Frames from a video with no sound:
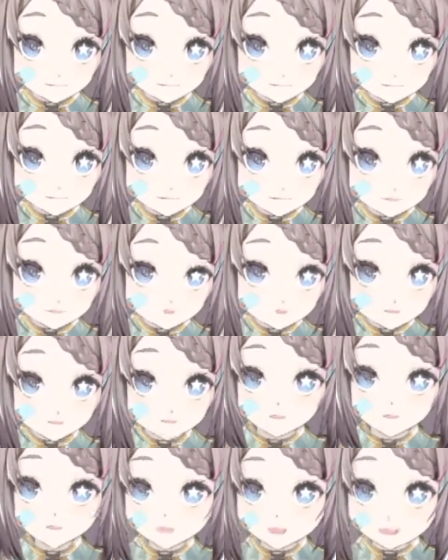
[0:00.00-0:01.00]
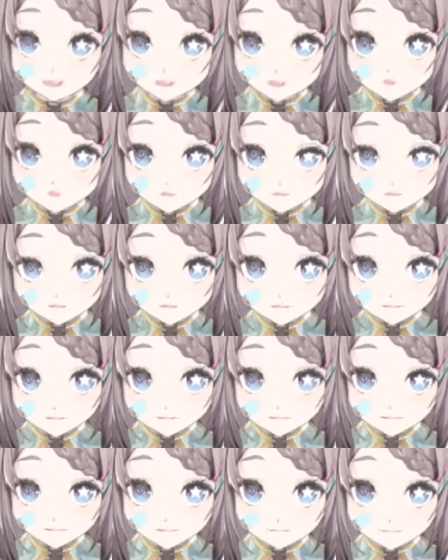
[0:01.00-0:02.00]
install it
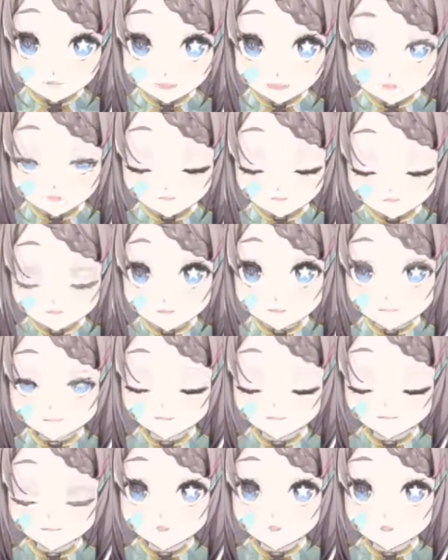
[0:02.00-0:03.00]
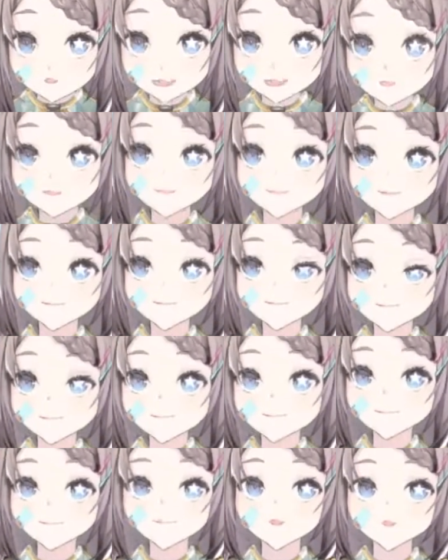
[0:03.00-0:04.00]
by these two commands. Normally
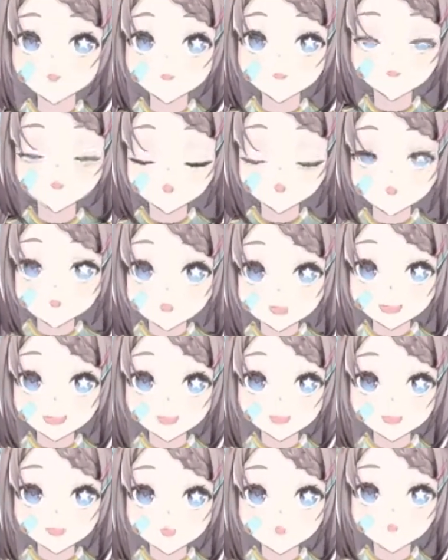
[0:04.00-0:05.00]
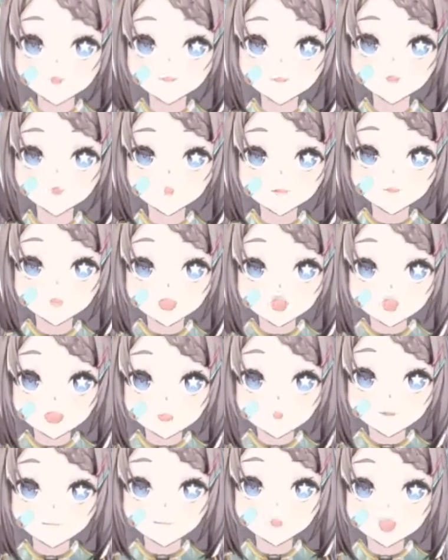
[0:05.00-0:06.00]
you would group commands
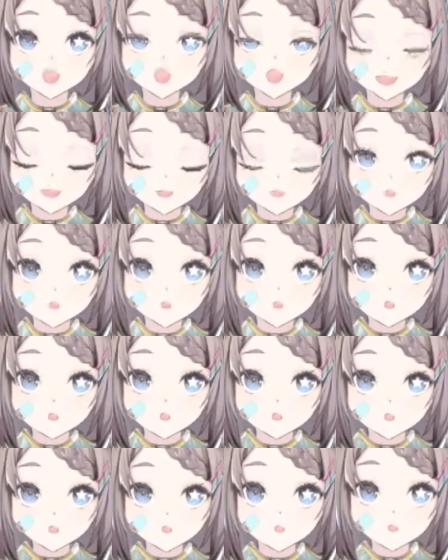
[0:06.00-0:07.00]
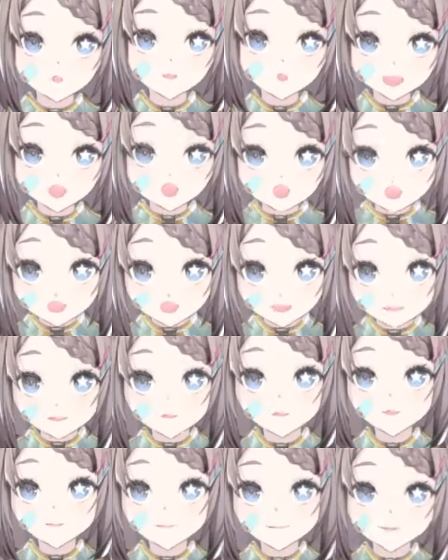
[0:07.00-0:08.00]
by two and
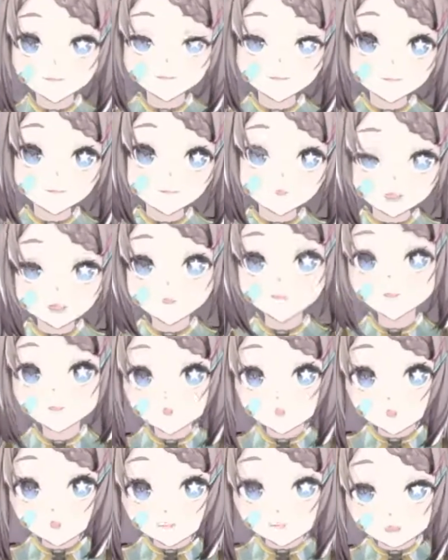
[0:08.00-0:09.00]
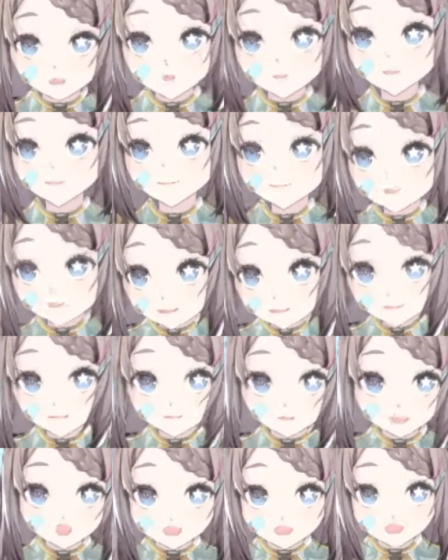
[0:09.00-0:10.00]
symbols, whatever you call them. I call them and
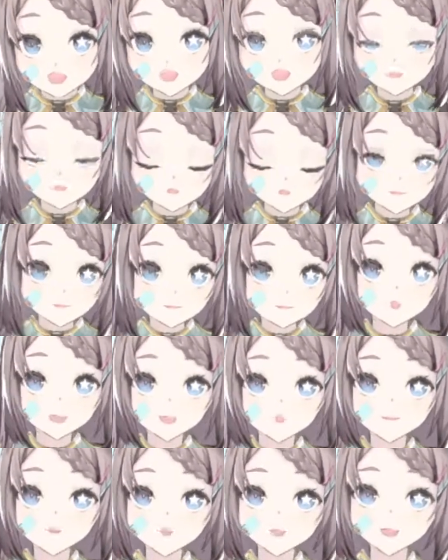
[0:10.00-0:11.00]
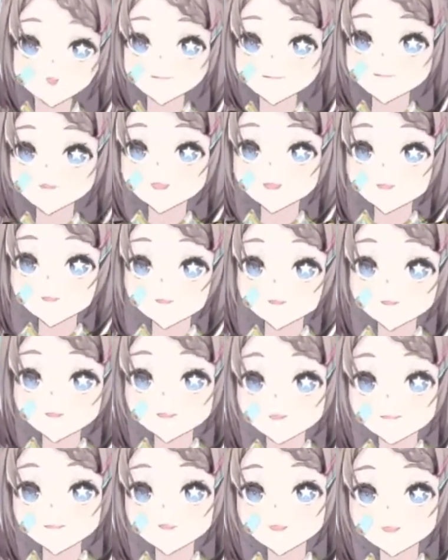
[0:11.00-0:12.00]
sudo apt-get update